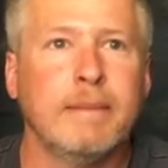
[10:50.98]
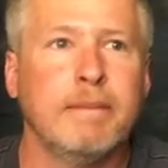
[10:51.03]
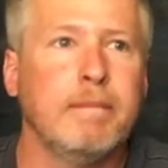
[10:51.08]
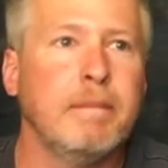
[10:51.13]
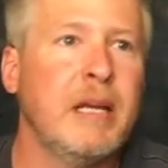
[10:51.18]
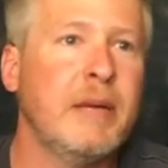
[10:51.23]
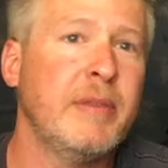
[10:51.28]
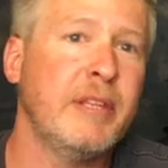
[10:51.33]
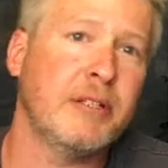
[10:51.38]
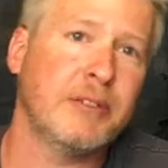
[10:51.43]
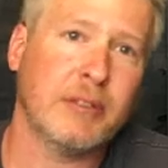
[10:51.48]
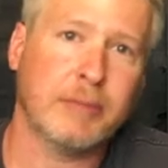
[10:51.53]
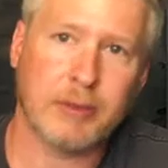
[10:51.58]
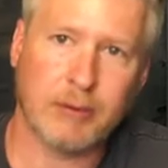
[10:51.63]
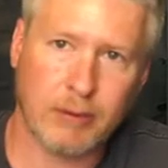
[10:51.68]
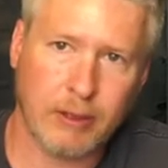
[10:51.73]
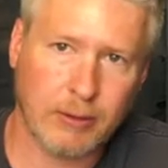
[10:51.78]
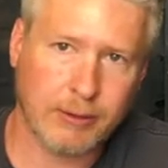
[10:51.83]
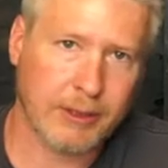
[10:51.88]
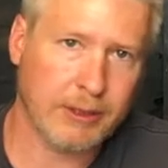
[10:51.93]
maybe there's something
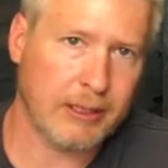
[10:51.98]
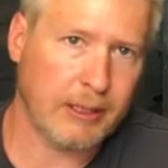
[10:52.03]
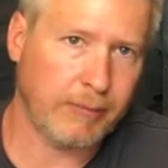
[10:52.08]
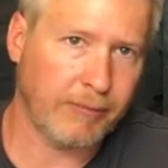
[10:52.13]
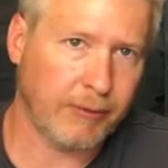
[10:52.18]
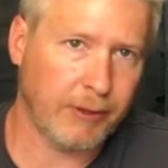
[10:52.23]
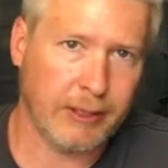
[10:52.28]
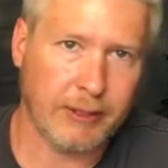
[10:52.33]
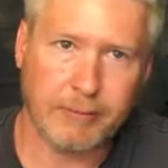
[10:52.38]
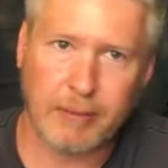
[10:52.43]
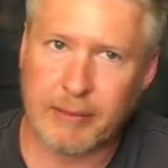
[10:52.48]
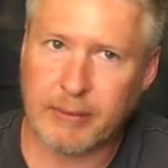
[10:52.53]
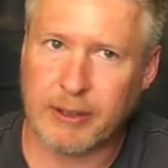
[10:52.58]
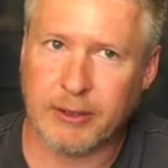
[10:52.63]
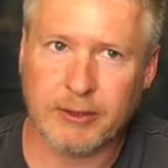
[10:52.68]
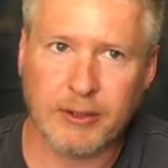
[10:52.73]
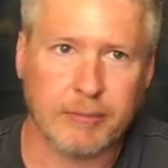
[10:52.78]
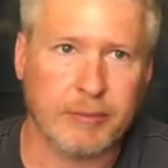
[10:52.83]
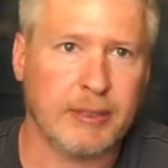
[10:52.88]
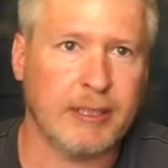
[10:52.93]
wrong with the deep freeze. Maybe there's
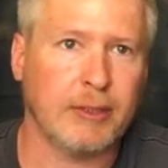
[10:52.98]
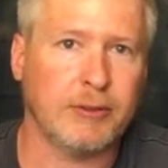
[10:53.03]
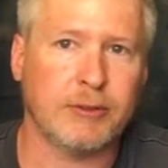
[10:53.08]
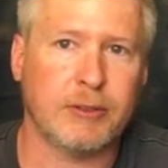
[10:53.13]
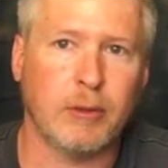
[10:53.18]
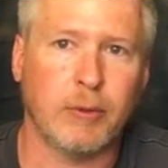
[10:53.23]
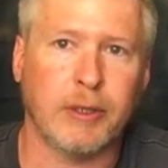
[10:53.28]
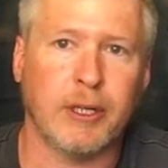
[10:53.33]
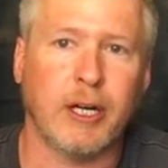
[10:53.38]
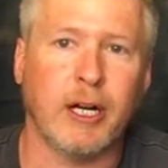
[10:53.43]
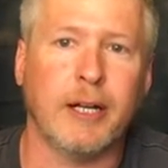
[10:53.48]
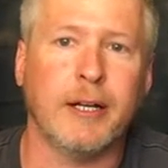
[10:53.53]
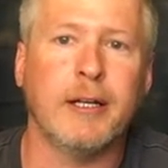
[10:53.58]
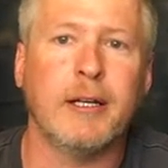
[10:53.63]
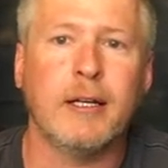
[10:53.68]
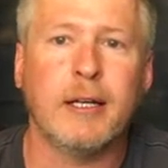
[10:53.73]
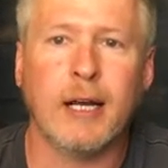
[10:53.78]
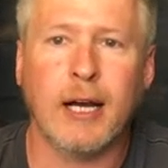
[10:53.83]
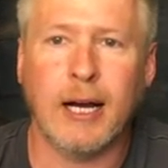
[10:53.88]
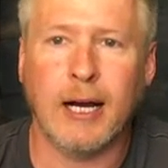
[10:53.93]
something else going
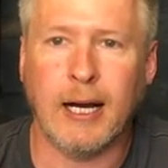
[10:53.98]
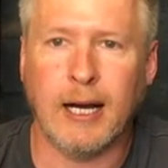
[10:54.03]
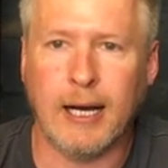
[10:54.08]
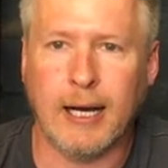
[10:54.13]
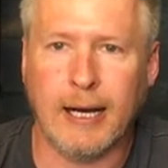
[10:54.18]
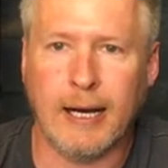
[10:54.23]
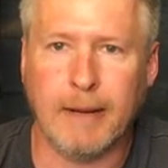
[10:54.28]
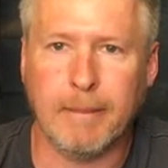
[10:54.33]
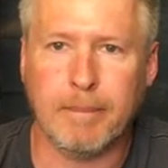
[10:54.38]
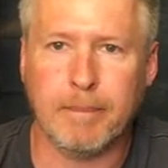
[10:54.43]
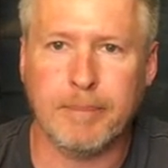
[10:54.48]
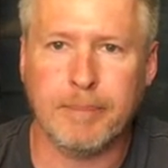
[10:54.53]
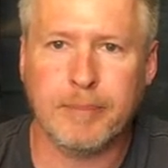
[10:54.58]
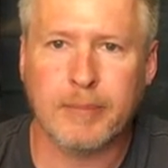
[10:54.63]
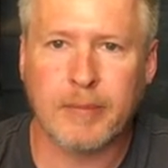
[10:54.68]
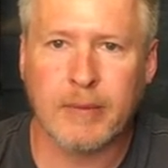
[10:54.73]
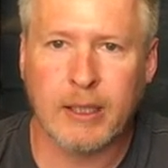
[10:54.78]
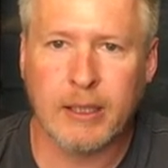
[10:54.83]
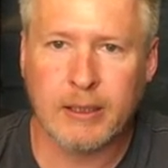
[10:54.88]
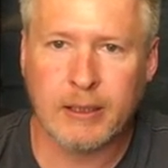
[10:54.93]
on.
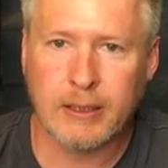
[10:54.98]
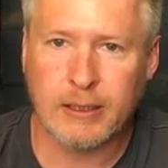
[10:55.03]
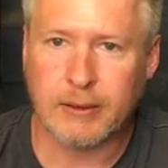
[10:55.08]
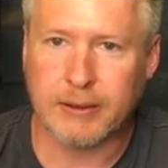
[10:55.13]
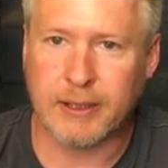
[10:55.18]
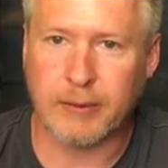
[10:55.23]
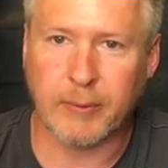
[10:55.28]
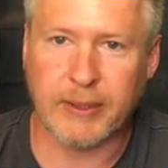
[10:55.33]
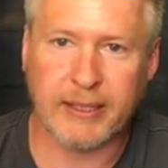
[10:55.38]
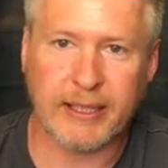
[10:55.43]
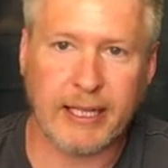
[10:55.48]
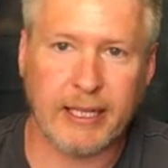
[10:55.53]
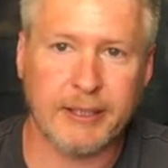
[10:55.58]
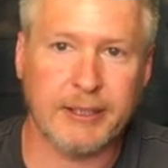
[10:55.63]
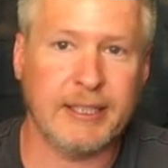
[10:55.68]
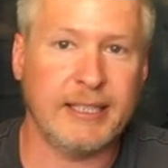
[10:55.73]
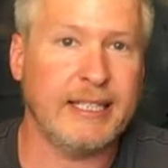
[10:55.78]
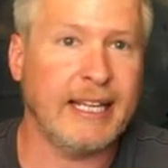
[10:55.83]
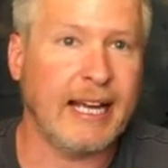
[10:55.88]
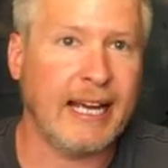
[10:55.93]
Then we got
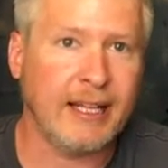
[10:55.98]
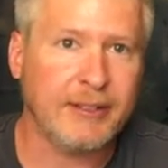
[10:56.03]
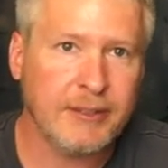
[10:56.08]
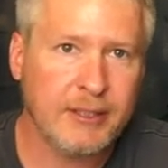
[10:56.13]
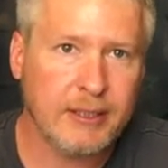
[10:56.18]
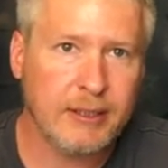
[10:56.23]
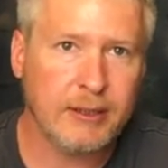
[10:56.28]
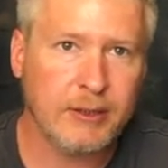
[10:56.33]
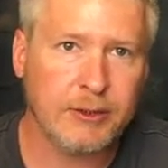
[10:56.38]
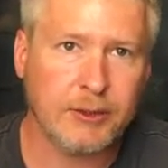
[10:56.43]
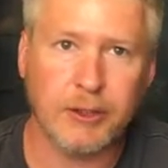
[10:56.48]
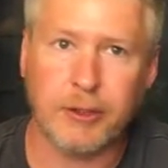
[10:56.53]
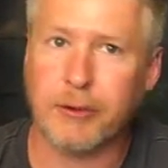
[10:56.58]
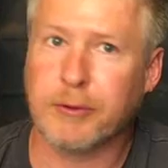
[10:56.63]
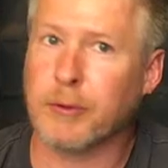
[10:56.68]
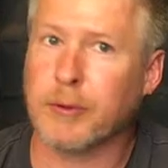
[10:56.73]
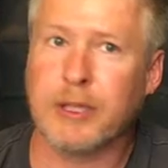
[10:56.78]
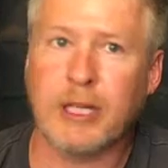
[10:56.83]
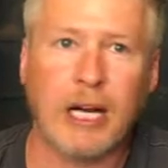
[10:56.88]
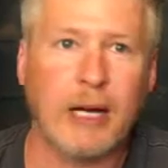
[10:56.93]
degassing, so
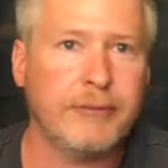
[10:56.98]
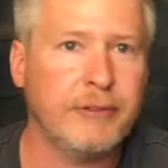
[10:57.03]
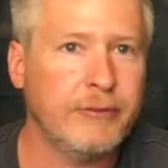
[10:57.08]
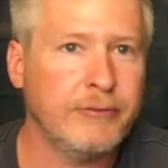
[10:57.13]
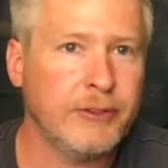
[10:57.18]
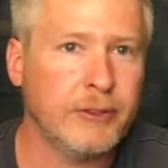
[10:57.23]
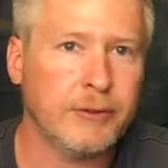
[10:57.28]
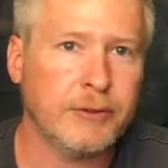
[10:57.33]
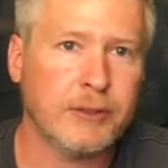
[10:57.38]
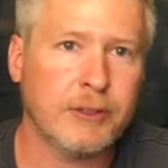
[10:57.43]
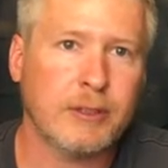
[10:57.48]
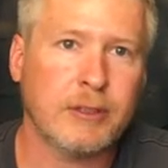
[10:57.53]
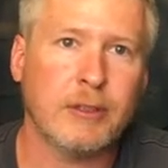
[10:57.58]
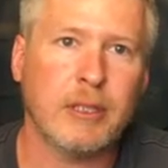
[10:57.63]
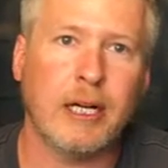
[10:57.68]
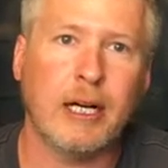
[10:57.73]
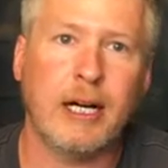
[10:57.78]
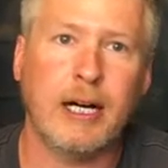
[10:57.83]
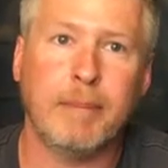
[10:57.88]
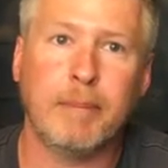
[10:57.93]
through a coffee filter,
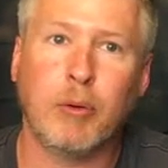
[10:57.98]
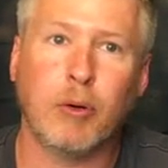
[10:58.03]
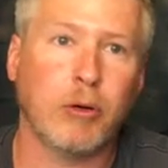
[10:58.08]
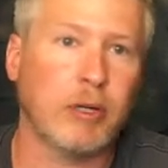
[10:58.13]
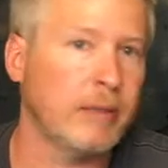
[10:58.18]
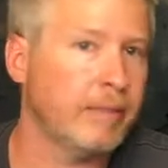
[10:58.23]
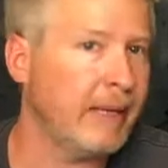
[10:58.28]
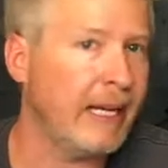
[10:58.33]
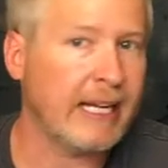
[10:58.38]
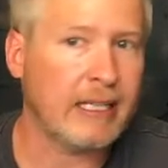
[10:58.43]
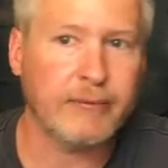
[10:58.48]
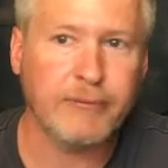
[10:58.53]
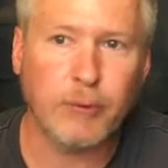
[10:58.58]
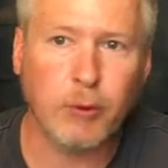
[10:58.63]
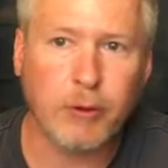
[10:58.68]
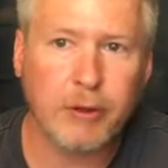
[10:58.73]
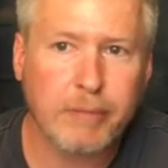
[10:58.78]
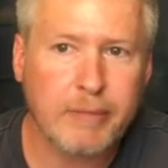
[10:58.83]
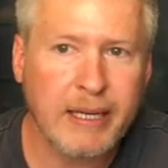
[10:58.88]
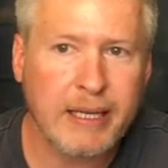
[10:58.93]
pouring back and
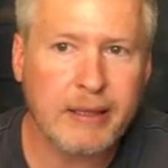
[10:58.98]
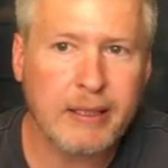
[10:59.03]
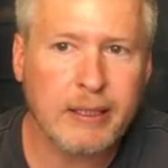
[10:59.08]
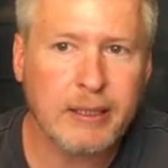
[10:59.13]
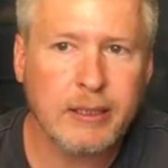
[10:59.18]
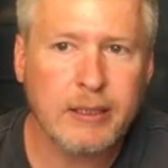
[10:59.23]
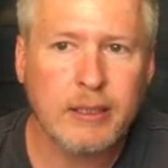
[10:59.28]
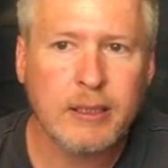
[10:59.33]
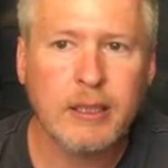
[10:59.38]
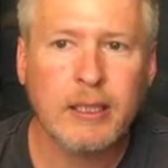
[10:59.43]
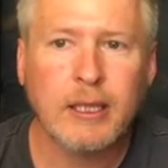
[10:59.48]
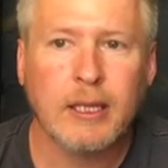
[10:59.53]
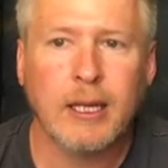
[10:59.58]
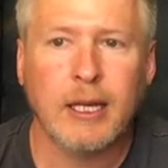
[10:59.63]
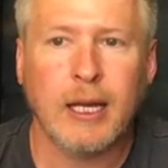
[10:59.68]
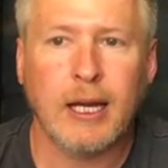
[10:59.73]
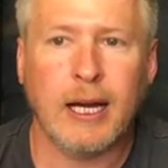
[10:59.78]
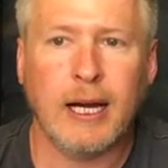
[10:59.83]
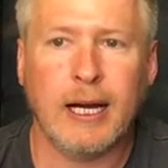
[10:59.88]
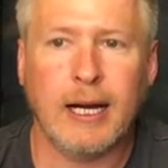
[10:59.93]
forth method.
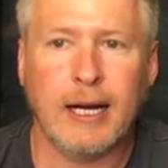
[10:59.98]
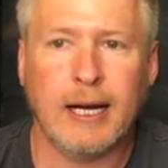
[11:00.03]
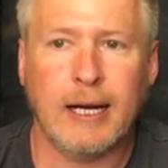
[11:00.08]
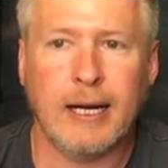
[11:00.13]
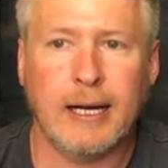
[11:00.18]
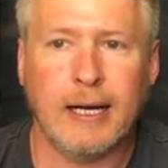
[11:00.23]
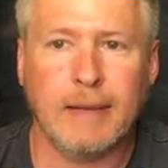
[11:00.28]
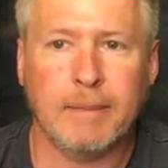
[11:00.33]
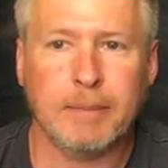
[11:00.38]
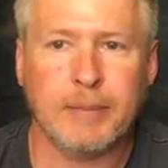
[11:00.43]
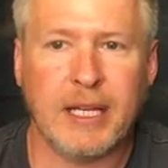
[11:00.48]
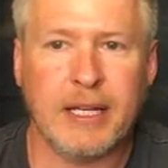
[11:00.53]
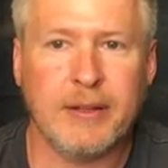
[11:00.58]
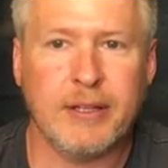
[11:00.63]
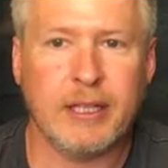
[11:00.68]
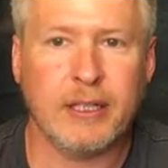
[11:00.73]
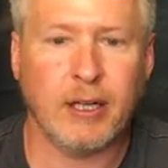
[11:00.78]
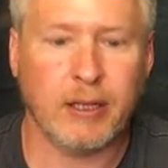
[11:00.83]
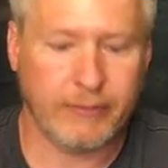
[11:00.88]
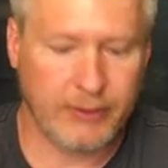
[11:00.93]
And
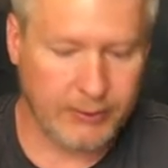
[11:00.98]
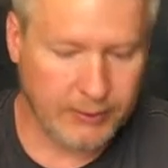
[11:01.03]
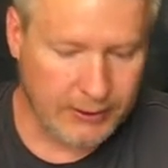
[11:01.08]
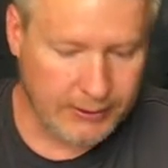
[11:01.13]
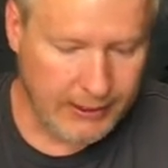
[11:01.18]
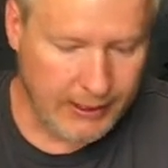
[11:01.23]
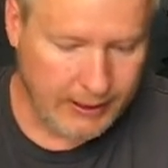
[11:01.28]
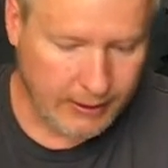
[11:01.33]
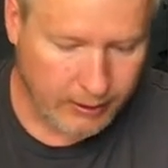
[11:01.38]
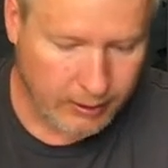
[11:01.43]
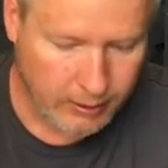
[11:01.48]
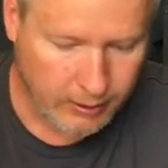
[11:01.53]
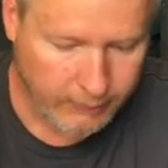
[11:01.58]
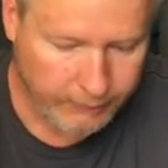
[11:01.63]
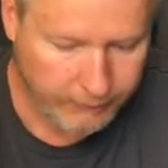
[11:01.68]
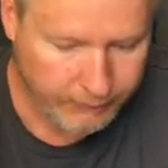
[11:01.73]
then obviously taking our